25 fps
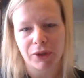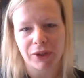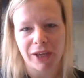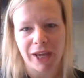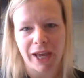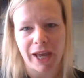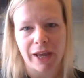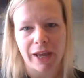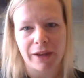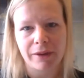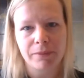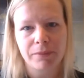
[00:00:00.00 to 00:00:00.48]

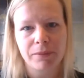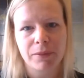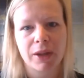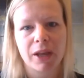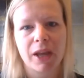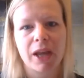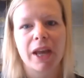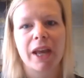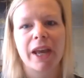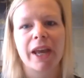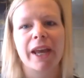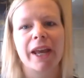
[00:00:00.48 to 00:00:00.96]
again.
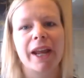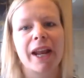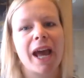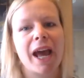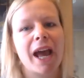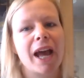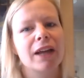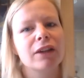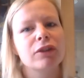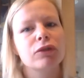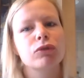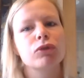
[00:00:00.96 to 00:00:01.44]
It
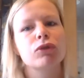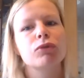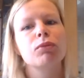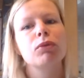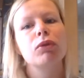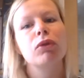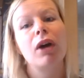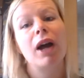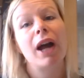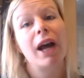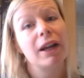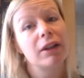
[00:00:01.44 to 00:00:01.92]
handles
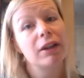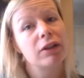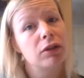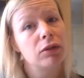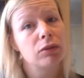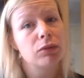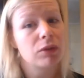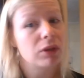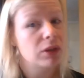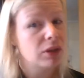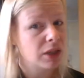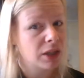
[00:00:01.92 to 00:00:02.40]
more
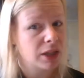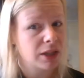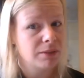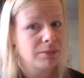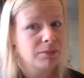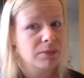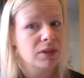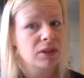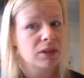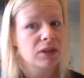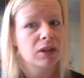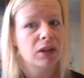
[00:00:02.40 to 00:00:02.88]
adult
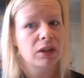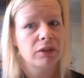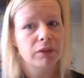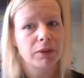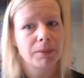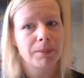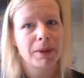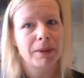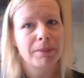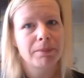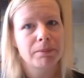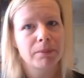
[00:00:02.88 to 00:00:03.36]
themes than I
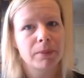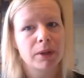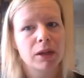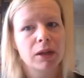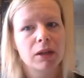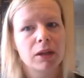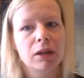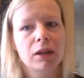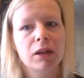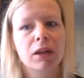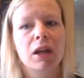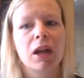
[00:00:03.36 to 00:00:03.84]

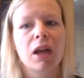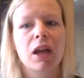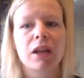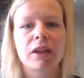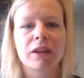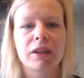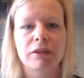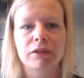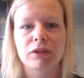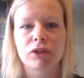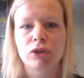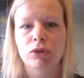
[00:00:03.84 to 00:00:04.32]
remember.
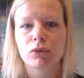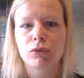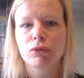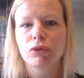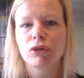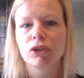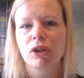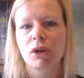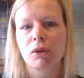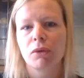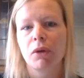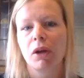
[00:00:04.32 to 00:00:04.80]
There is
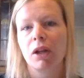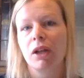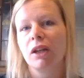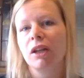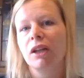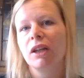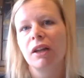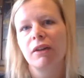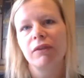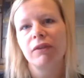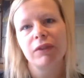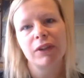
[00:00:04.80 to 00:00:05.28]
also a
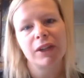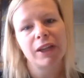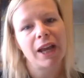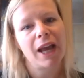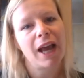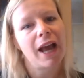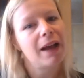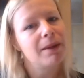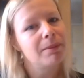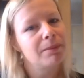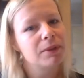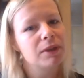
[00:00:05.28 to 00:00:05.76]
lovely
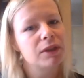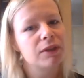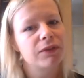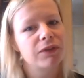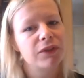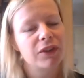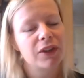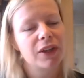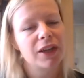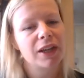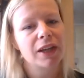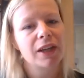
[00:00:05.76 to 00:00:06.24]

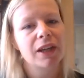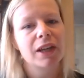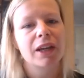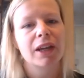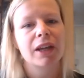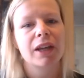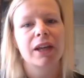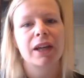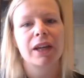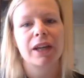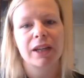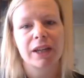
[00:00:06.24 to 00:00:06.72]
atmosphere
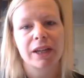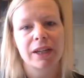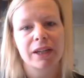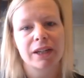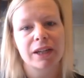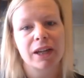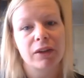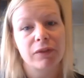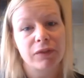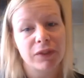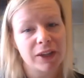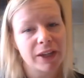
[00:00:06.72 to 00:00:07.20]
in it
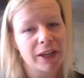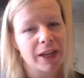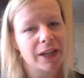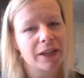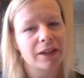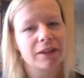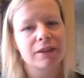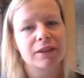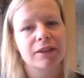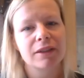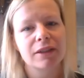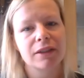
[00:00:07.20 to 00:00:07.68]
of the
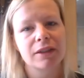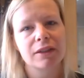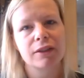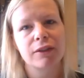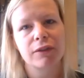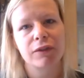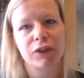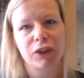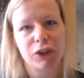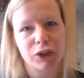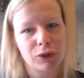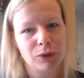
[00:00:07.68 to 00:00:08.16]
innocence
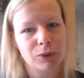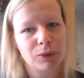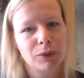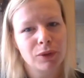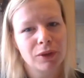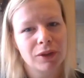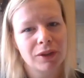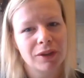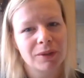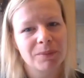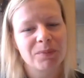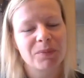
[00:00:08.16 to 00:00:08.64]
of
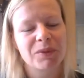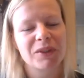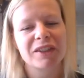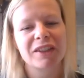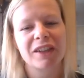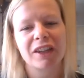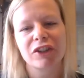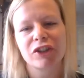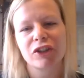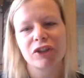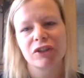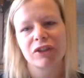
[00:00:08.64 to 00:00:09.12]
youth,
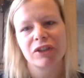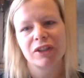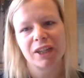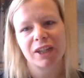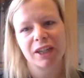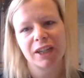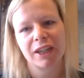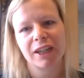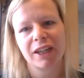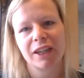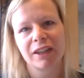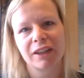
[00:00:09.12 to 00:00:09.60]
such as
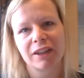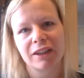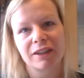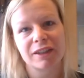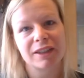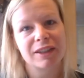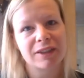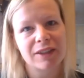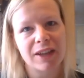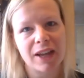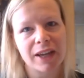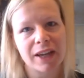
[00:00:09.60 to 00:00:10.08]
thinking that
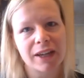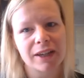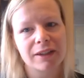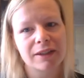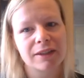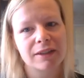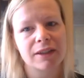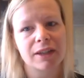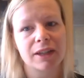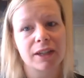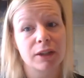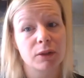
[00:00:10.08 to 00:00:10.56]

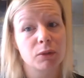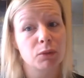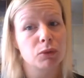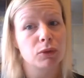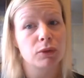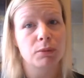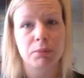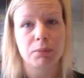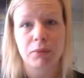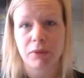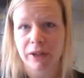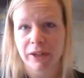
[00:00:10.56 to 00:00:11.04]
sex
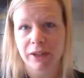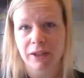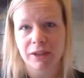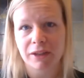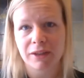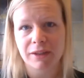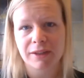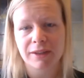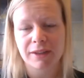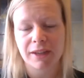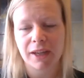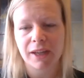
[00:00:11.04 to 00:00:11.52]
equals
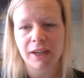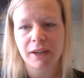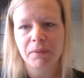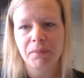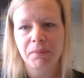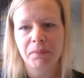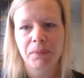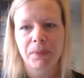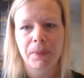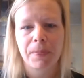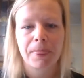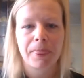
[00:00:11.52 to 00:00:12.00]

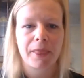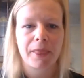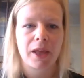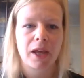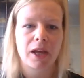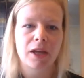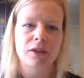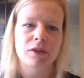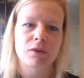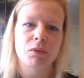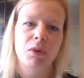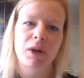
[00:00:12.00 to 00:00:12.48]
pregnancy,
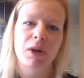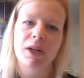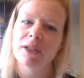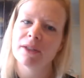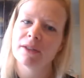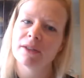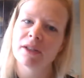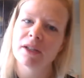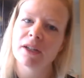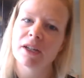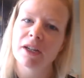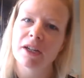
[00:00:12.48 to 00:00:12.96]
as well as
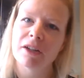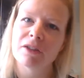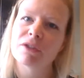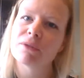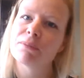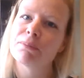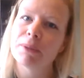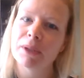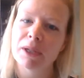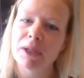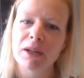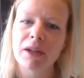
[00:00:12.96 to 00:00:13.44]
the girls'
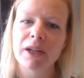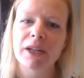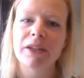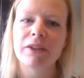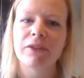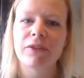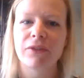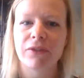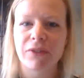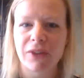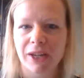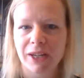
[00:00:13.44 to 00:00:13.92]
blind
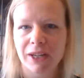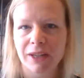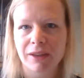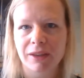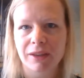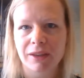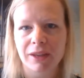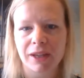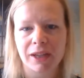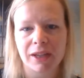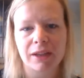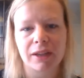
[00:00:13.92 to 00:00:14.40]

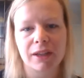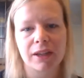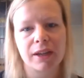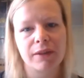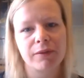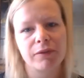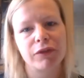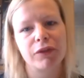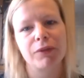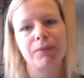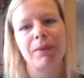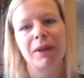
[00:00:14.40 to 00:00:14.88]
faith in the
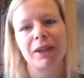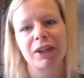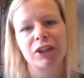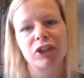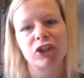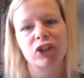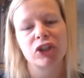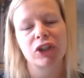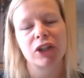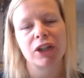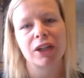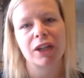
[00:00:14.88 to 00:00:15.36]

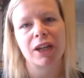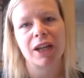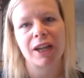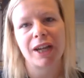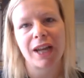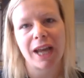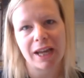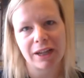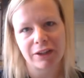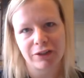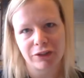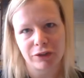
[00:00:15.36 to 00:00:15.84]
information an
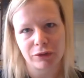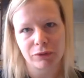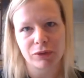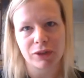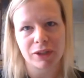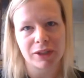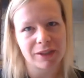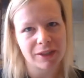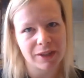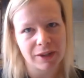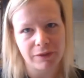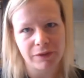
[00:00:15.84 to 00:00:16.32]
adult
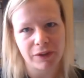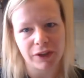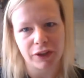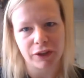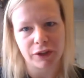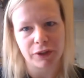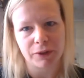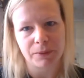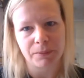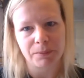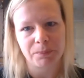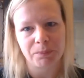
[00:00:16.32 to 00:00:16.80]
is giving
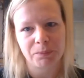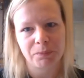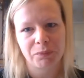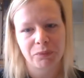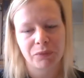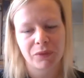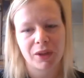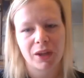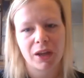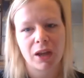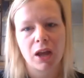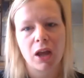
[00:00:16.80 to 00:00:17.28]
them.
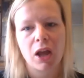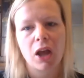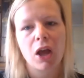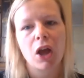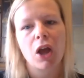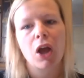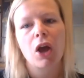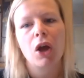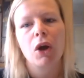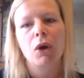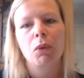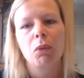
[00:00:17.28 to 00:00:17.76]

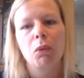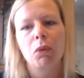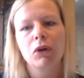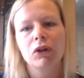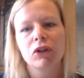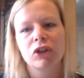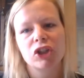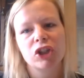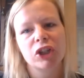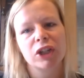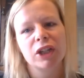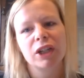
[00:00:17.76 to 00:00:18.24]

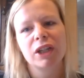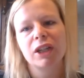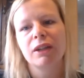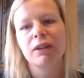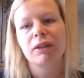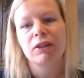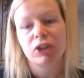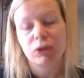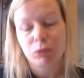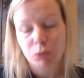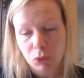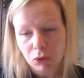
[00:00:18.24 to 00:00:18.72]
What
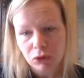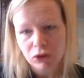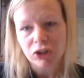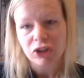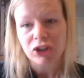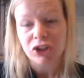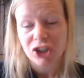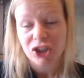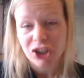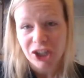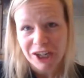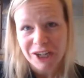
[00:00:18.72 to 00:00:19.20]

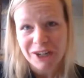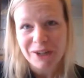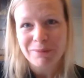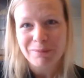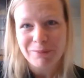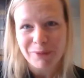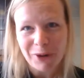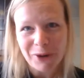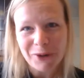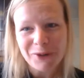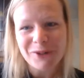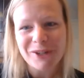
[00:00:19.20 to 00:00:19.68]
Jean
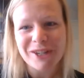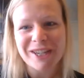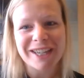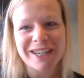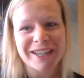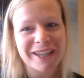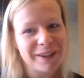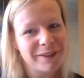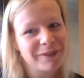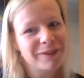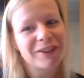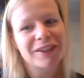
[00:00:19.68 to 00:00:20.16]
Brodie
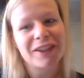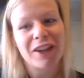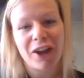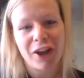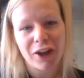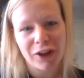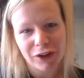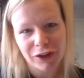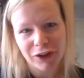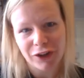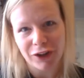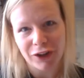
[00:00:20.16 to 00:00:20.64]
gives
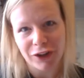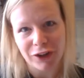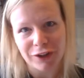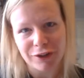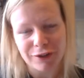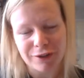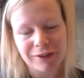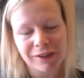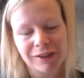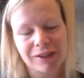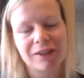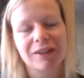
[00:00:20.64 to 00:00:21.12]
her
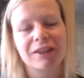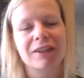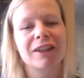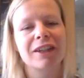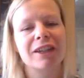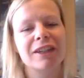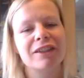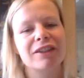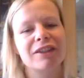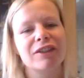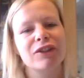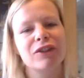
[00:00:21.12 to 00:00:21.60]
girls
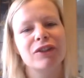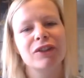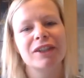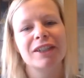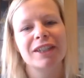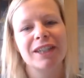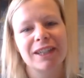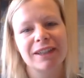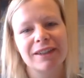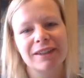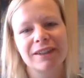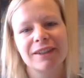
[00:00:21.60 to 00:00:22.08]
is not
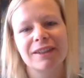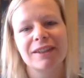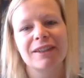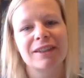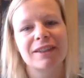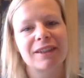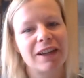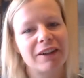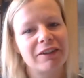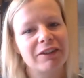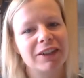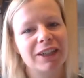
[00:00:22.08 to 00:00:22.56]

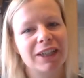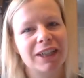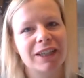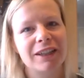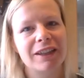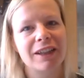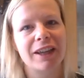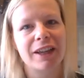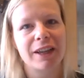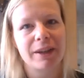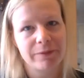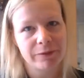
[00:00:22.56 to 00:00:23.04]
necessarily
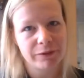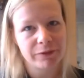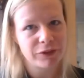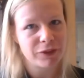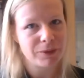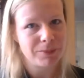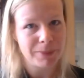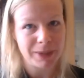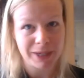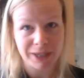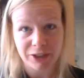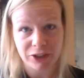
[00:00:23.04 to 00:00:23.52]
the
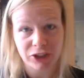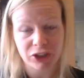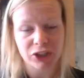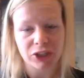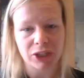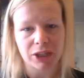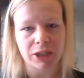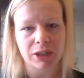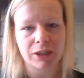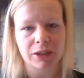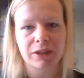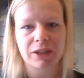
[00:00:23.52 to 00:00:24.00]

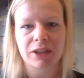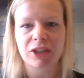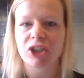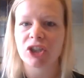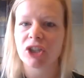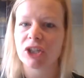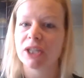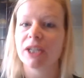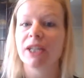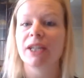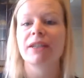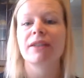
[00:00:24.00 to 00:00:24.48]
information that
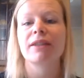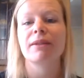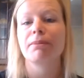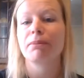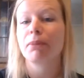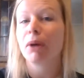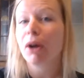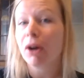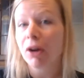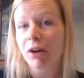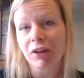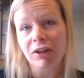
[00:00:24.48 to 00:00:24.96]
she is
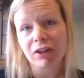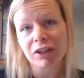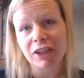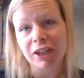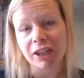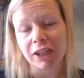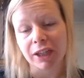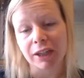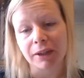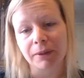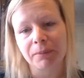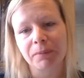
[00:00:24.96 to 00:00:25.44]

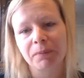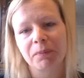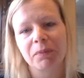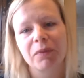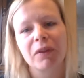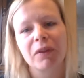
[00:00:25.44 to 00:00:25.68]
imparting,